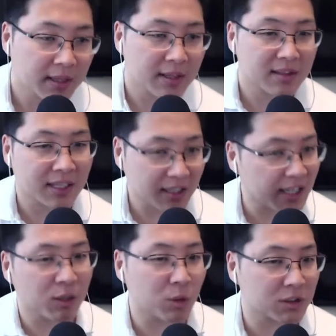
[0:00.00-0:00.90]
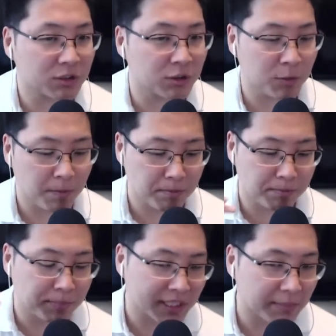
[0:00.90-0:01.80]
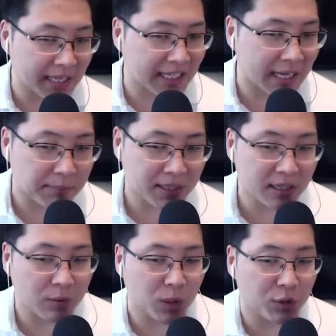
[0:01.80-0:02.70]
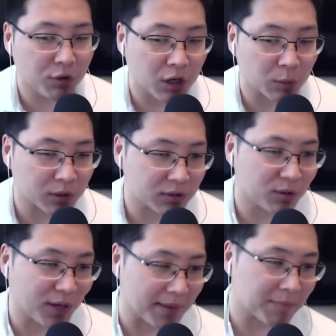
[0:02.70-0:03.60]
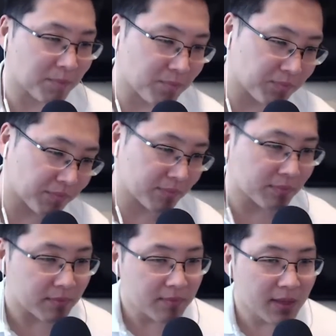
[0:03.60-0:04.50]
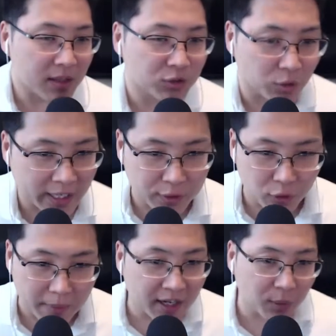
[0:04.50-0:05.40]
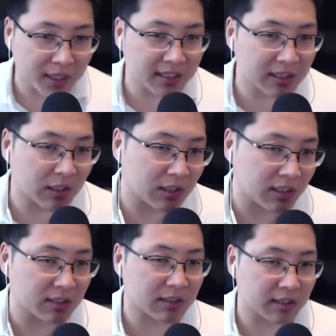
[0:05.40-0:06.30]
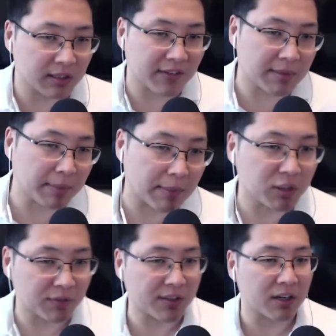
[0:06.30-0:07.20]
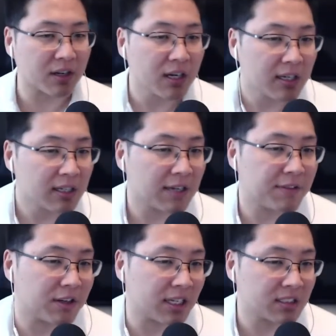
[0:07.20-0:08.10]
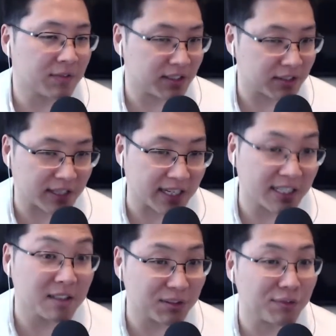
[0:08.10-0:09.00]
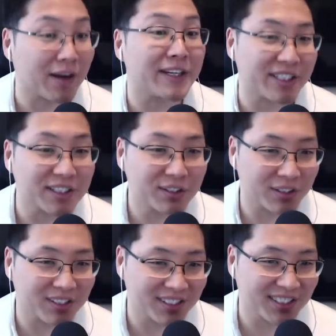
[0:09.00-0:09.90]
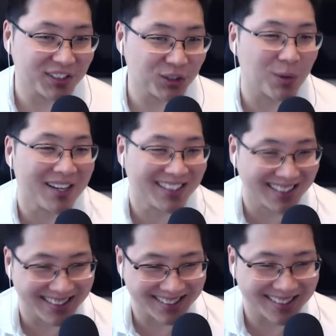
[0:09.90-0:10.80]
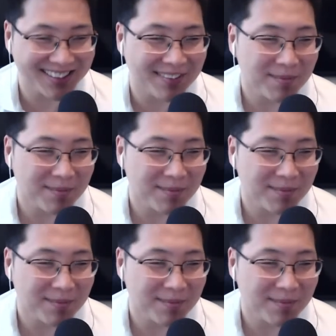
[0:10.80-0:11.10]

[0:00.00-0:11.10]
That kind of works too, but it might not be what you thought it was. Okay. So again, no matter what, these family members, if they're next of kin, they're getting invited to contest your will.